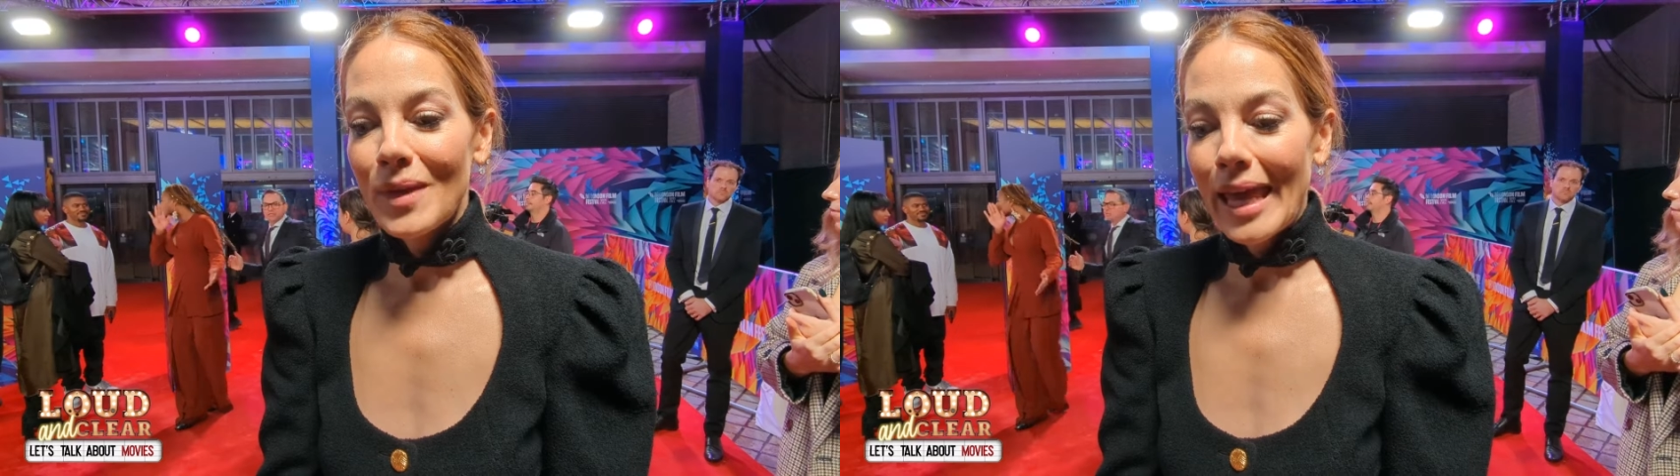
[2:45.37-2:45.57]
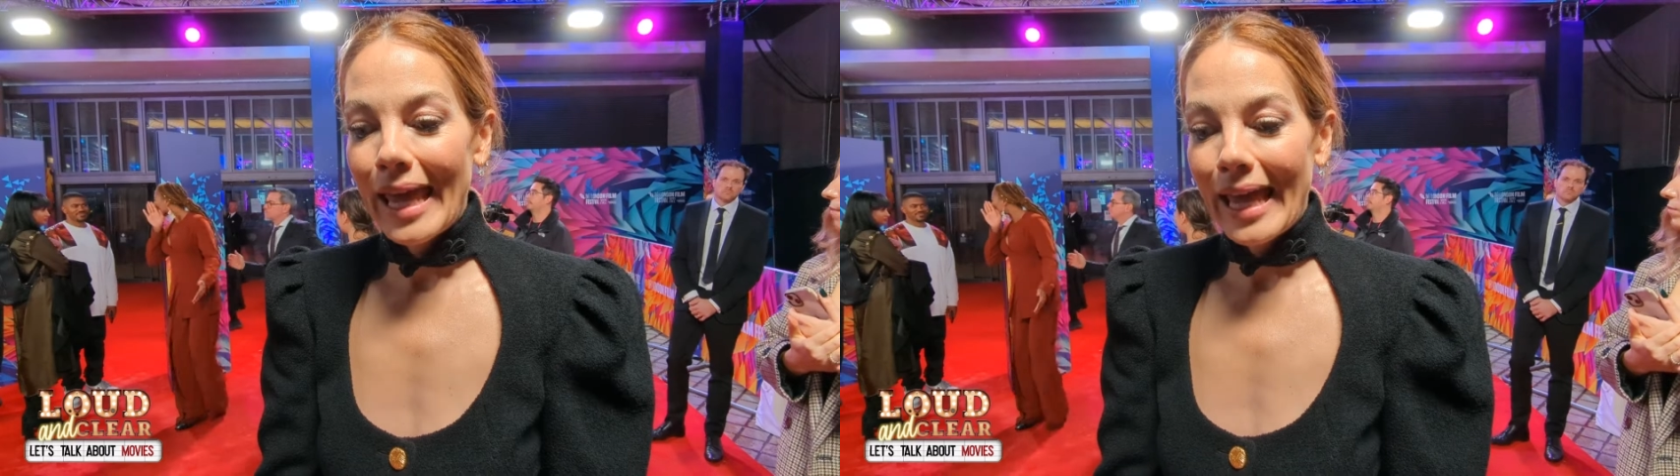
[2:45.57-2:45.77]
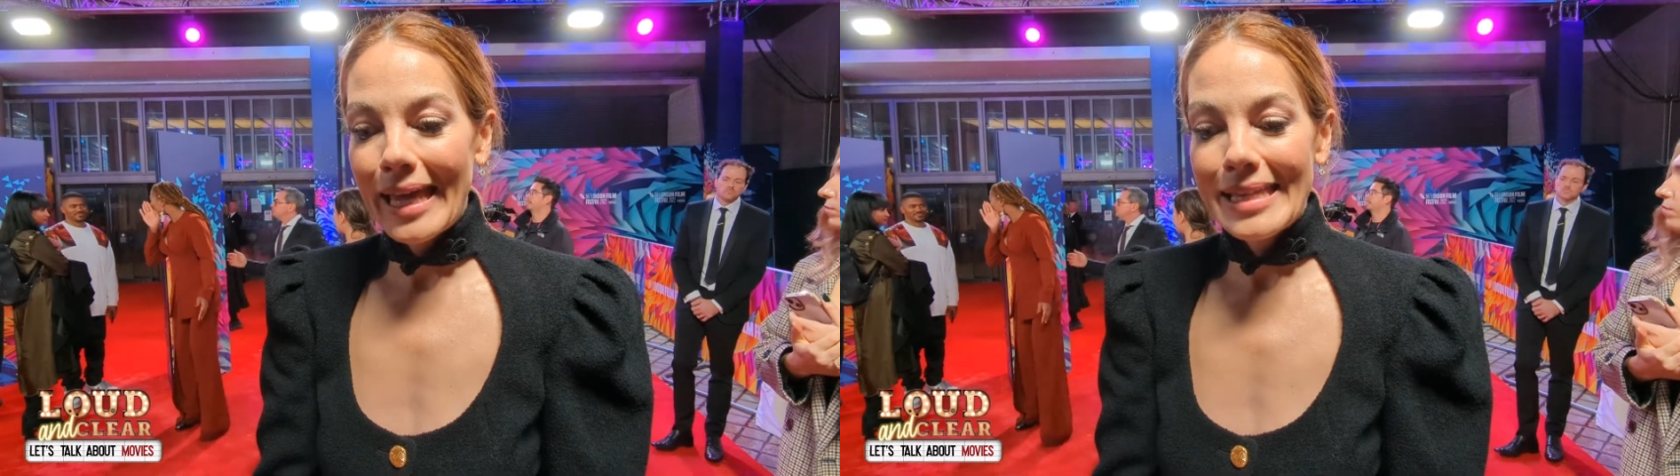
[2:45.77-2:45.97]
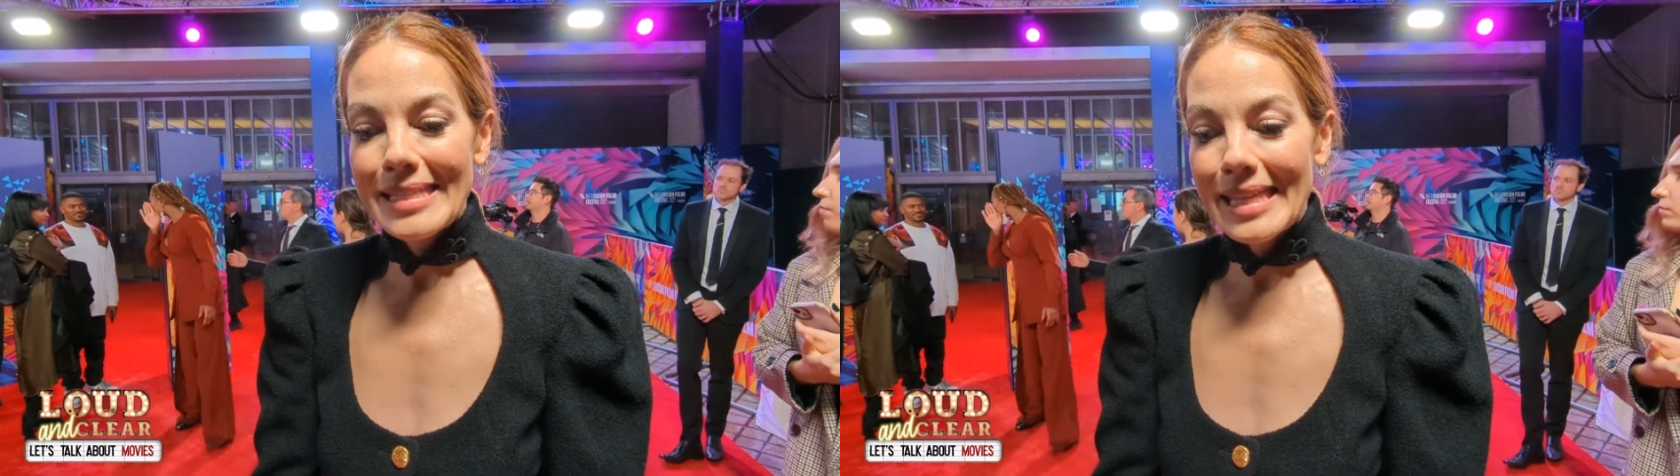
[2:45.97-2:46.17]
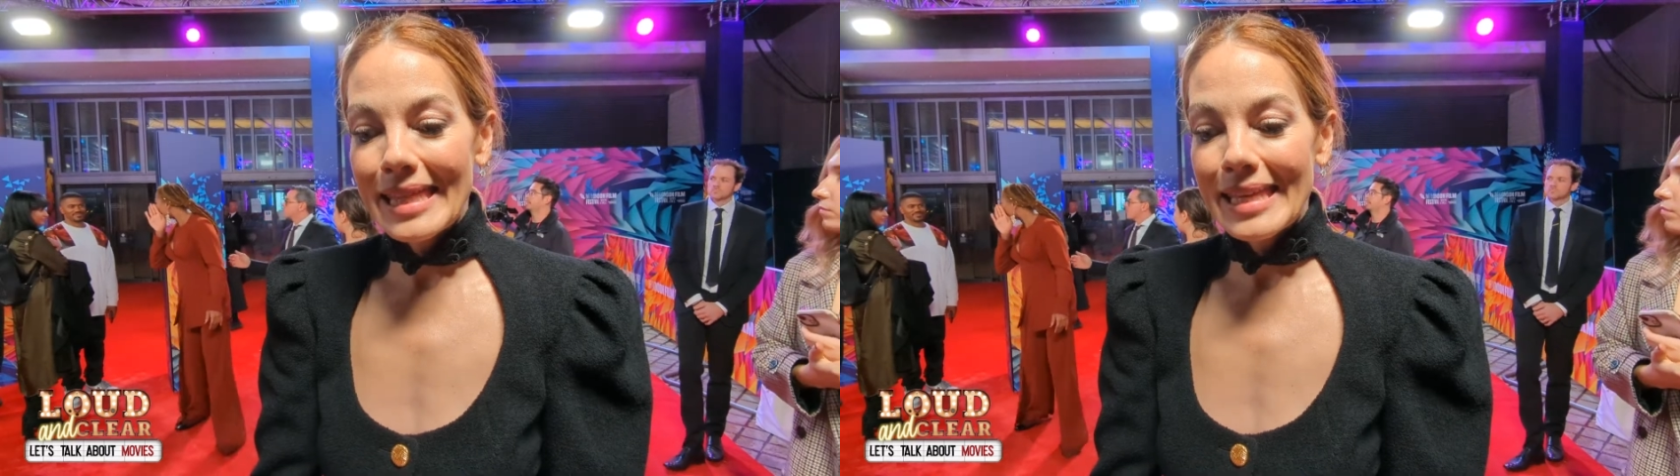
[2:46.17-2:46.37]
and
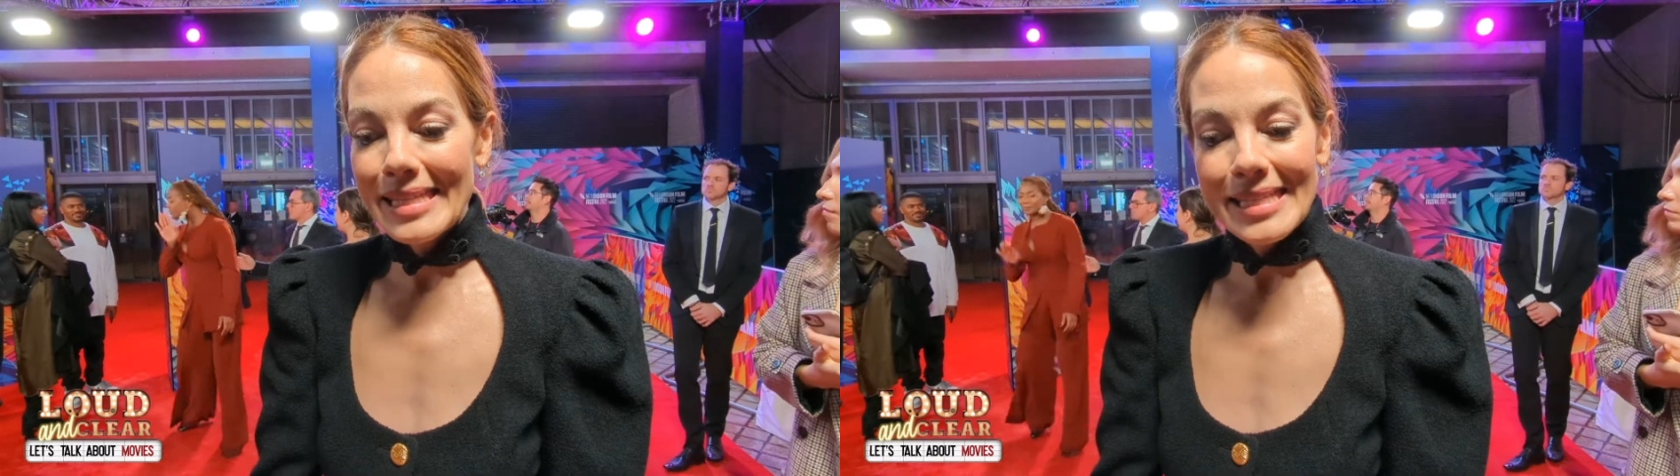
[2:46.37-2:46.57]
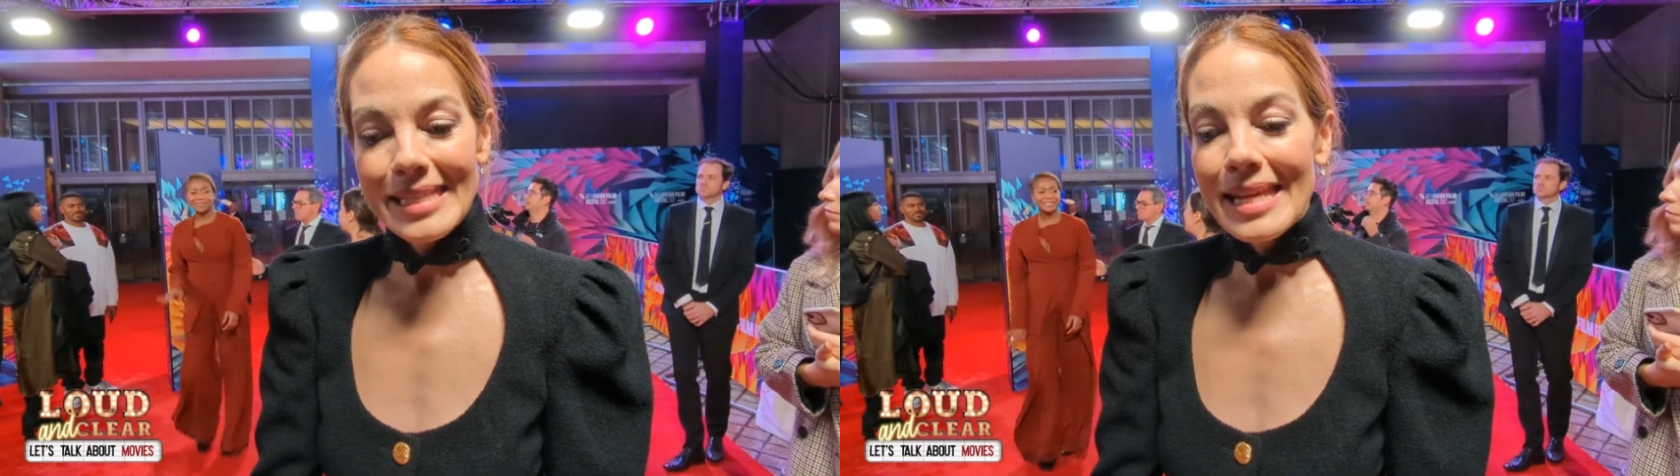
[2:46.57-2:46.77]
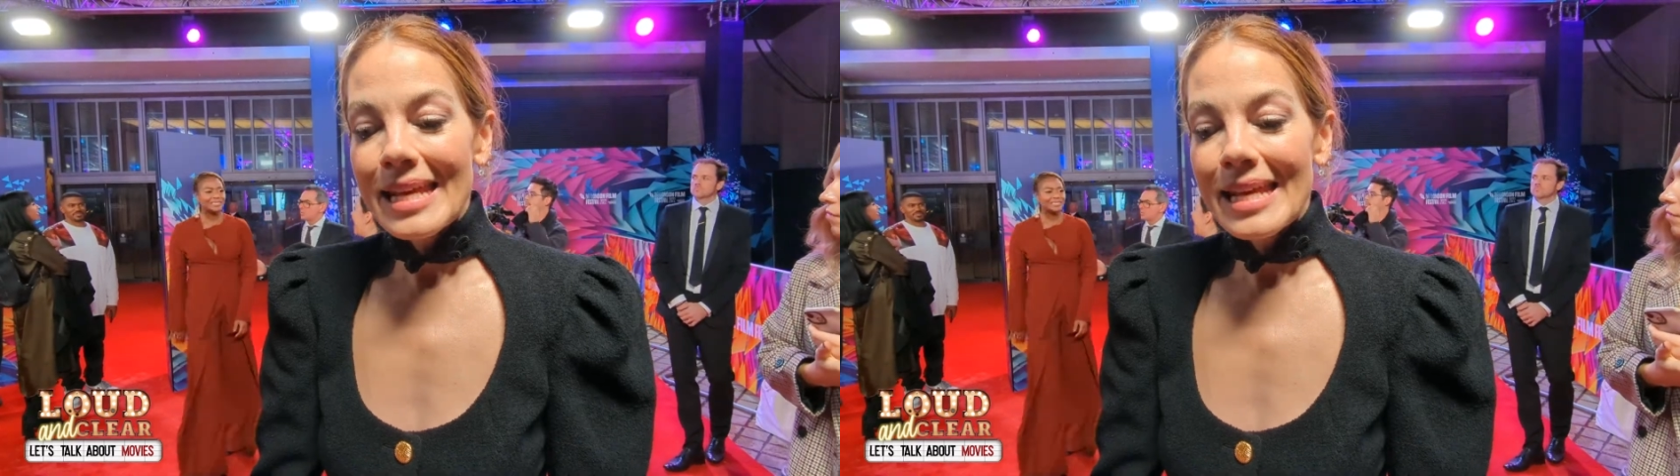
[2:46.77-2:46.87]
this